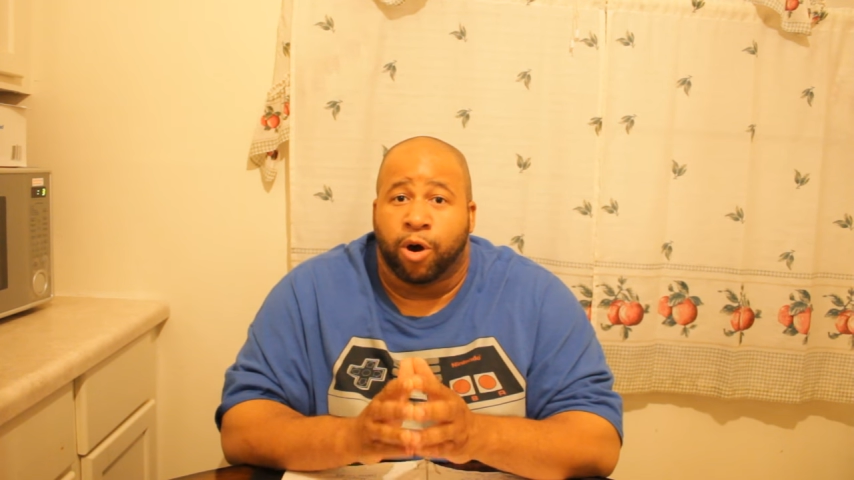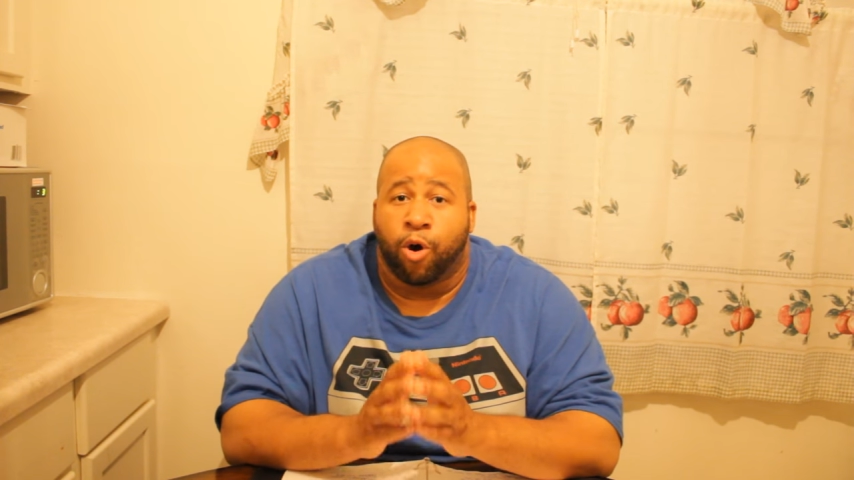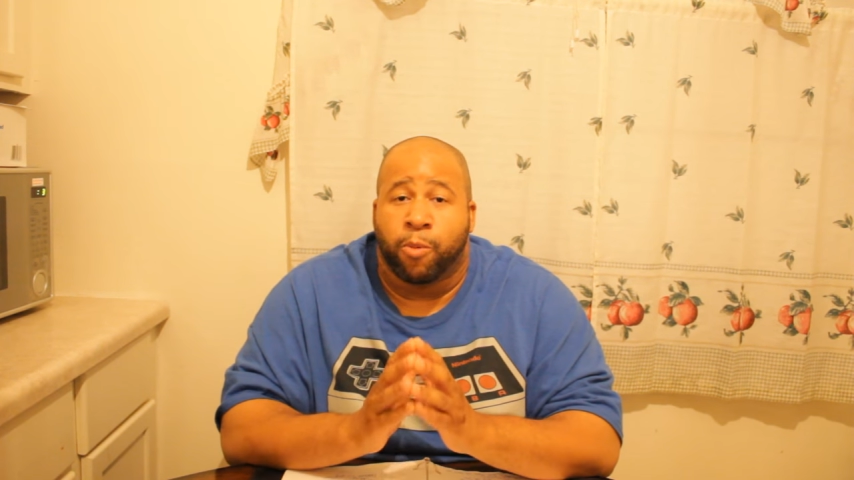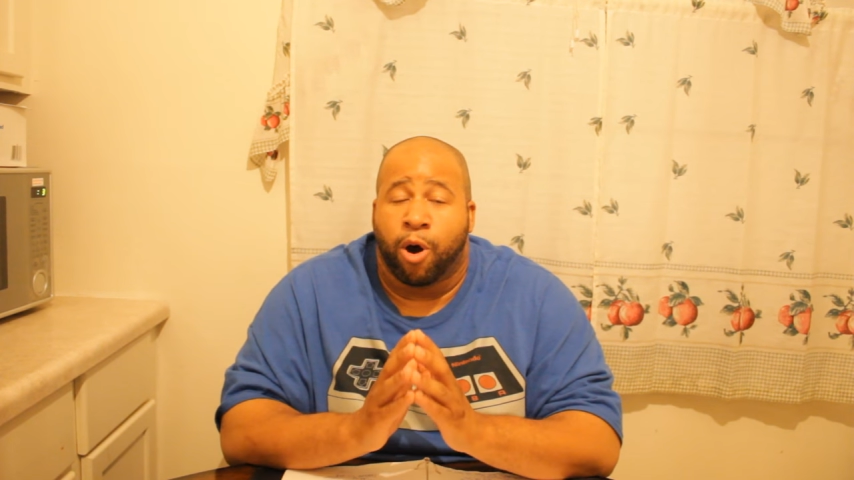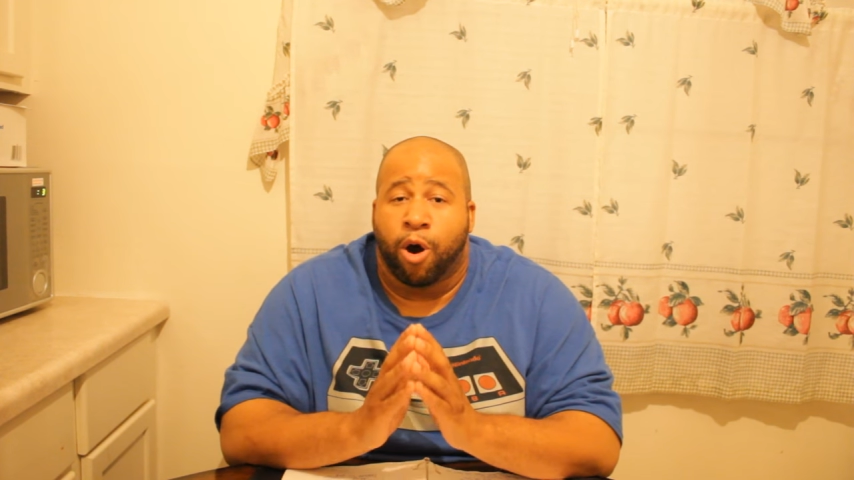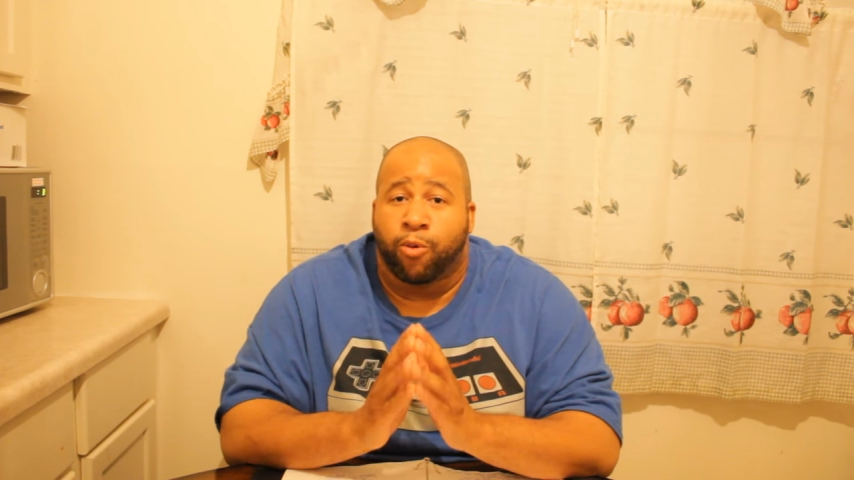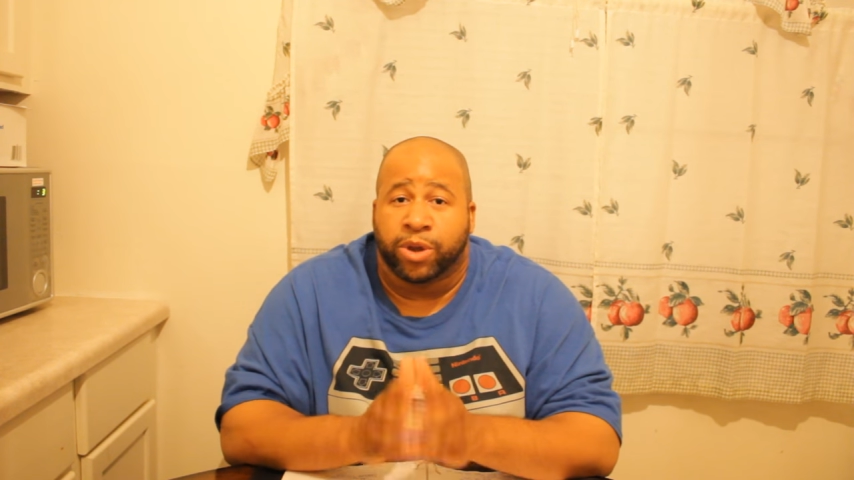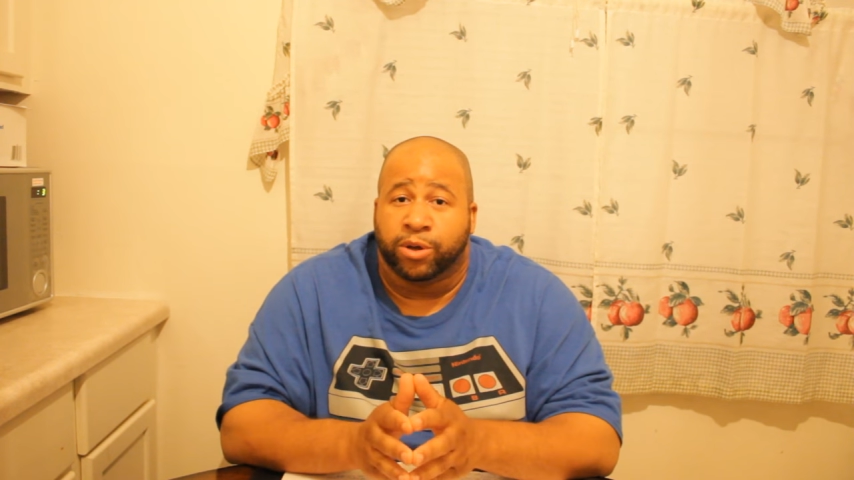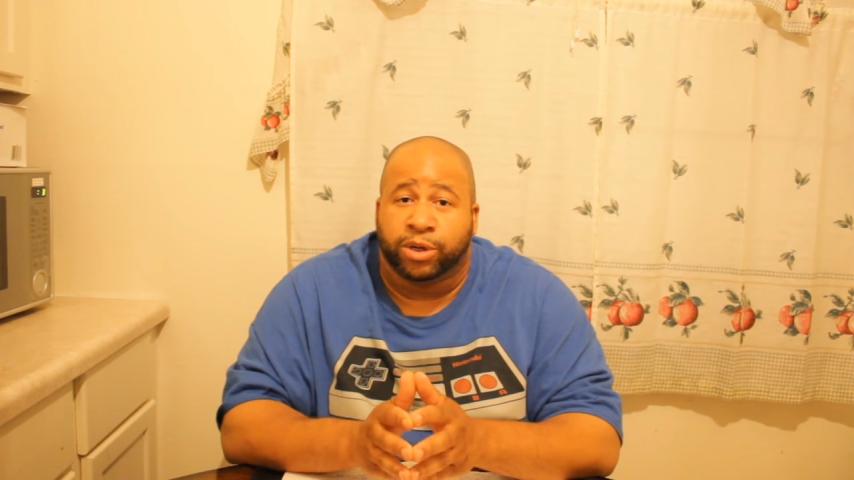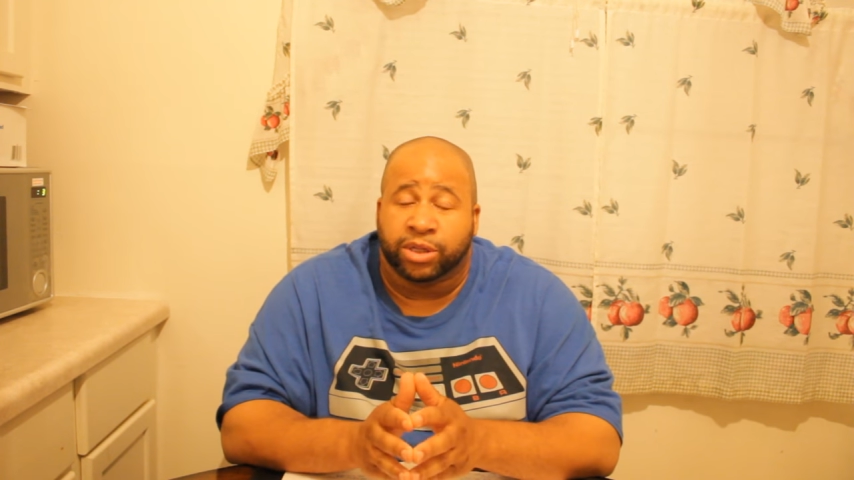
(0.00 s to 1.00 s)
Omaha,
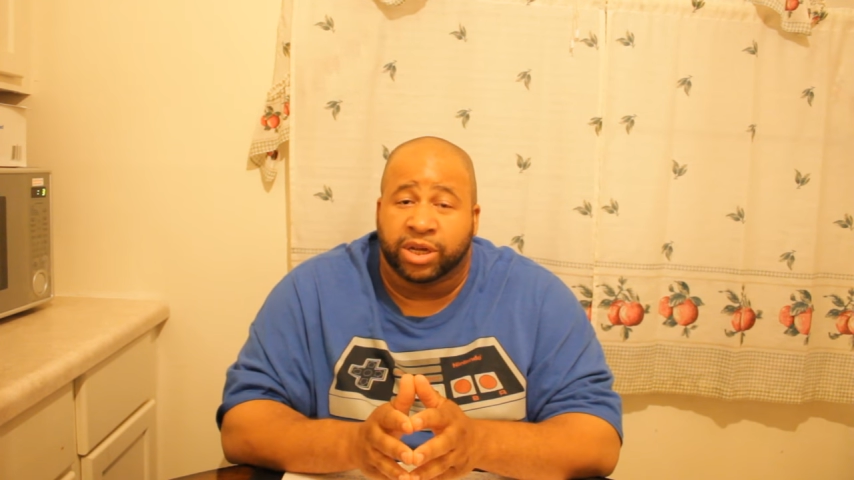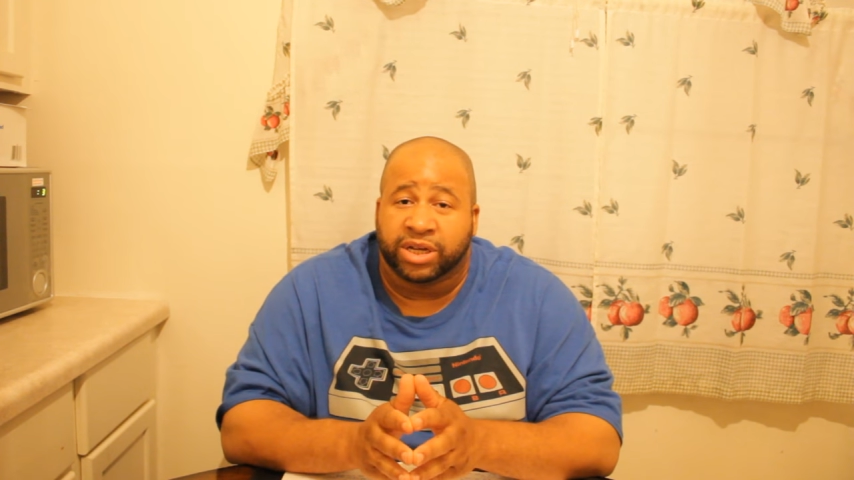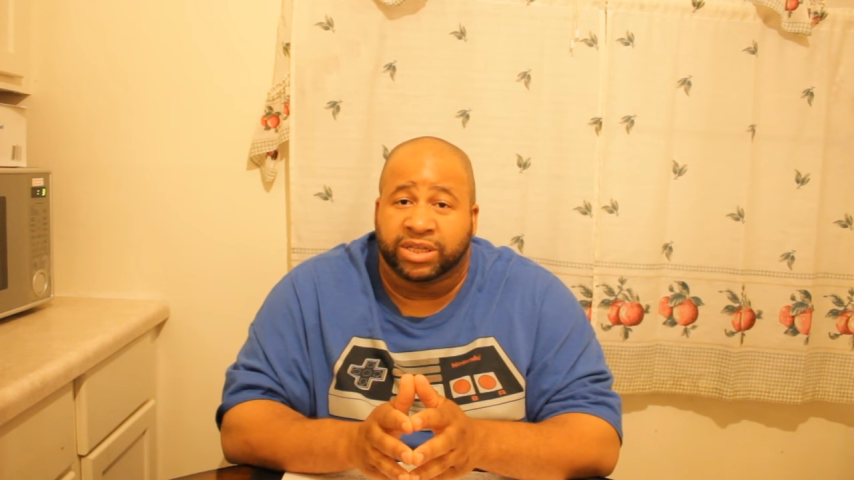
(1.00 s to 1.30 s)
when you look